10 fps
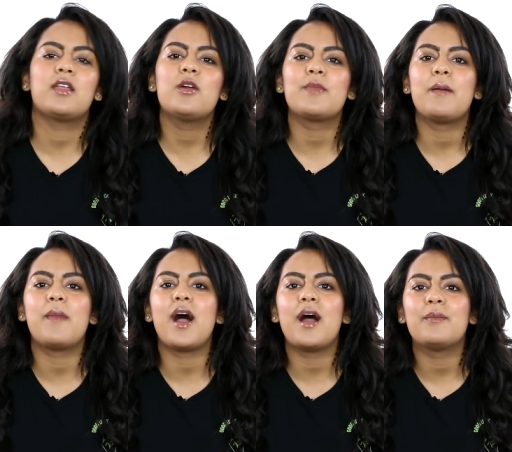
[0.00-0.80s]
I don't know.
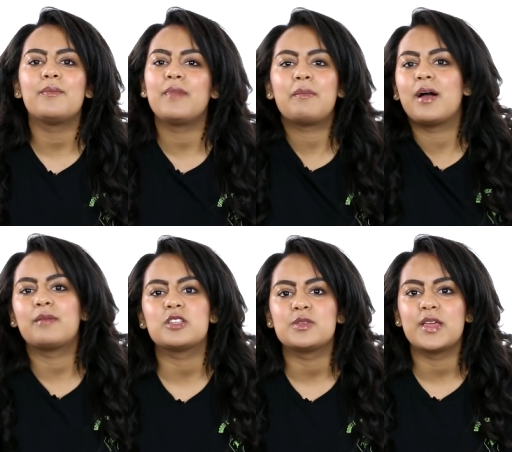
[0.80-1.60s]
My
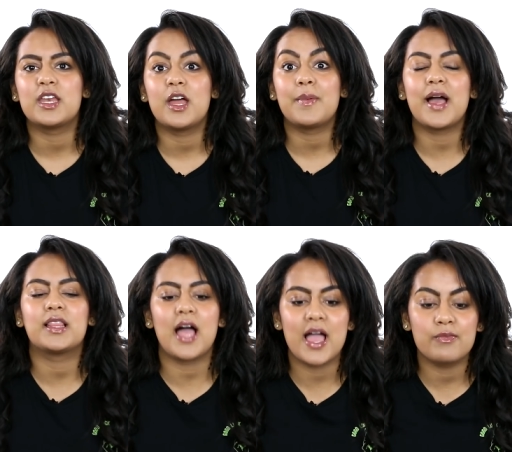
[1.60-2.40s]
mom just made it up.
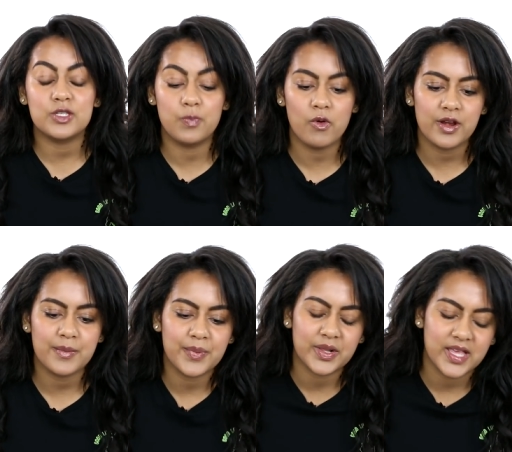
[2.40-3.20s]
I was born
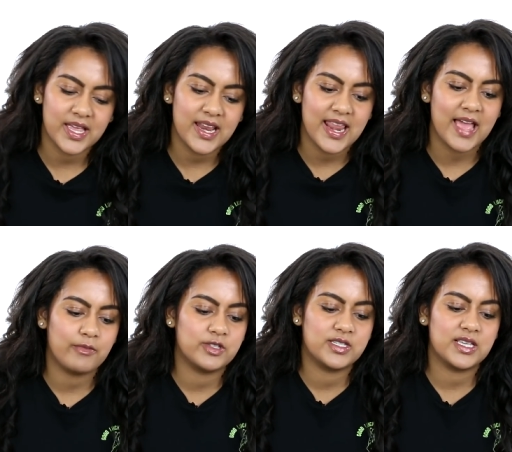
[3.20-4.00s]
in Berlin, and I
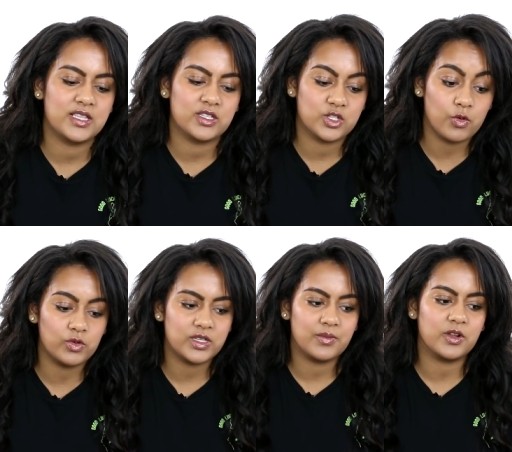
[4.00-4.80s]
was
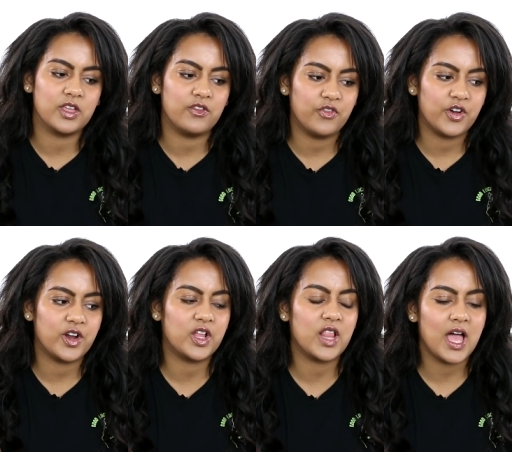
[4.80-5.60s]
schooled in Berlin for
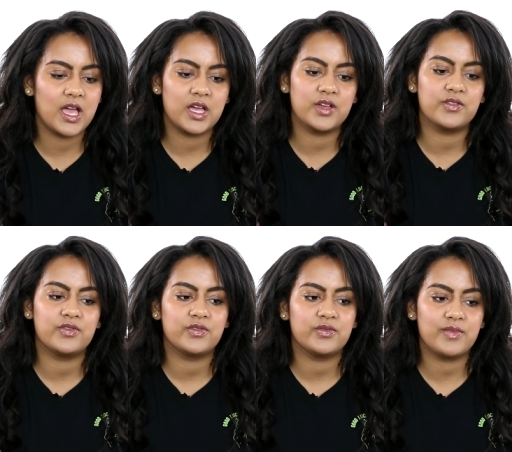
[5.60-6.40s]
a lot
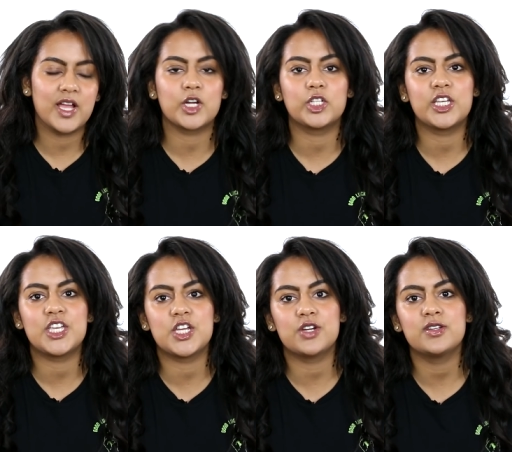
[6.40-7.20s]
of my early
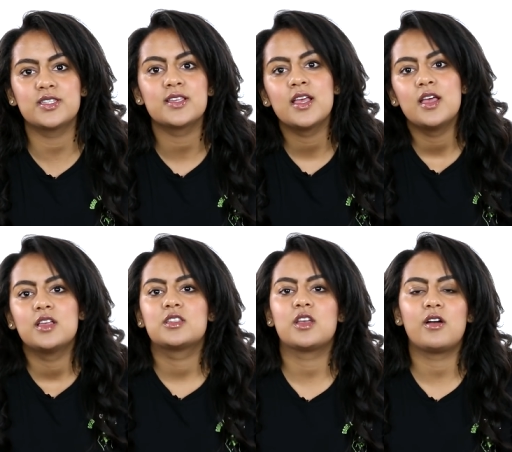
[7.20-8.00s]
years.
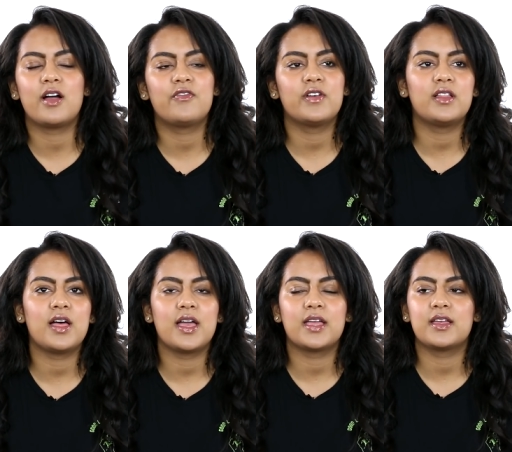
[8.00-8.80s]
So I feel
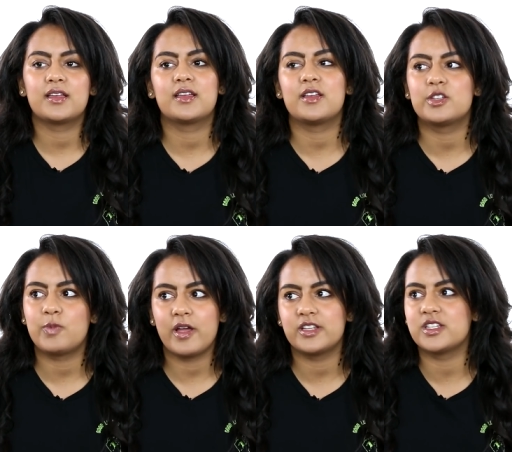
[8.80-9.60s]
like it's
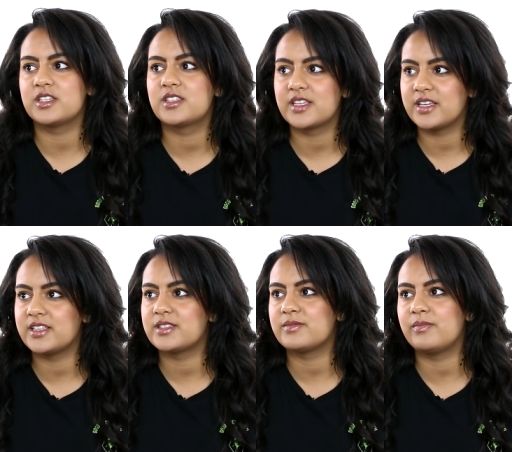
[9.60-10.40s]
probably just
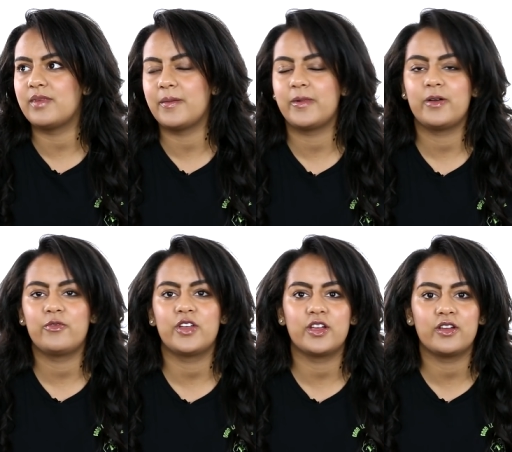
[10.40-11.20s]
because my mom
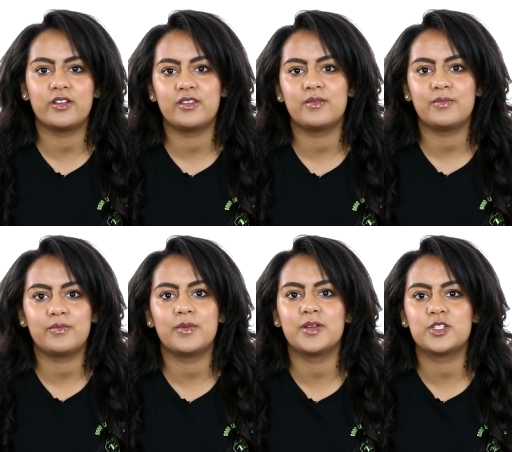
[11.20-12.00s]
figured
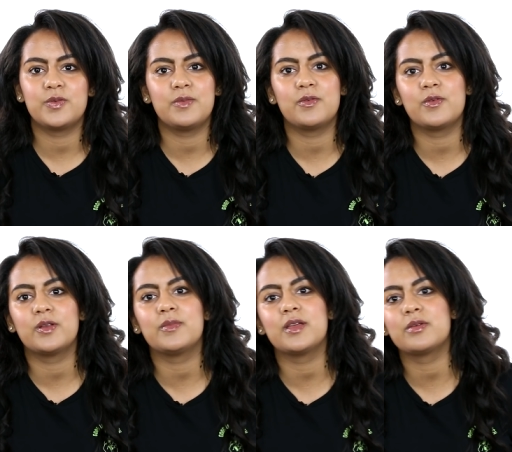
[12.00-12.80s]
a bunch of people
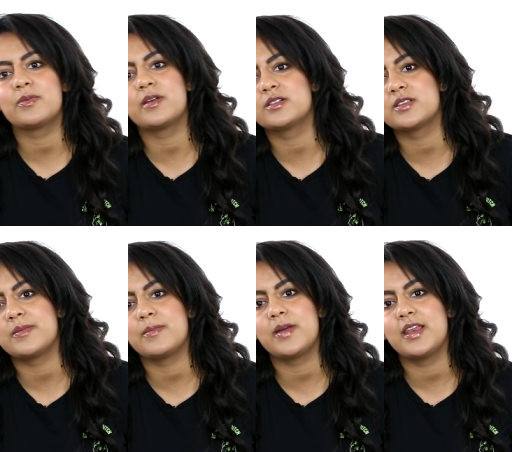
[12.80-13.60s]
wouldn't be able to pronounce
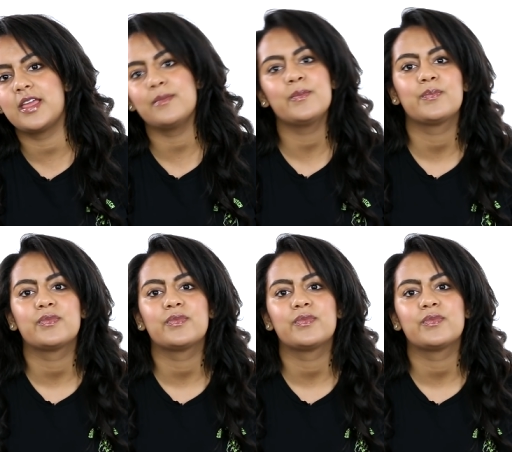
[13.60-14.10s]
my name.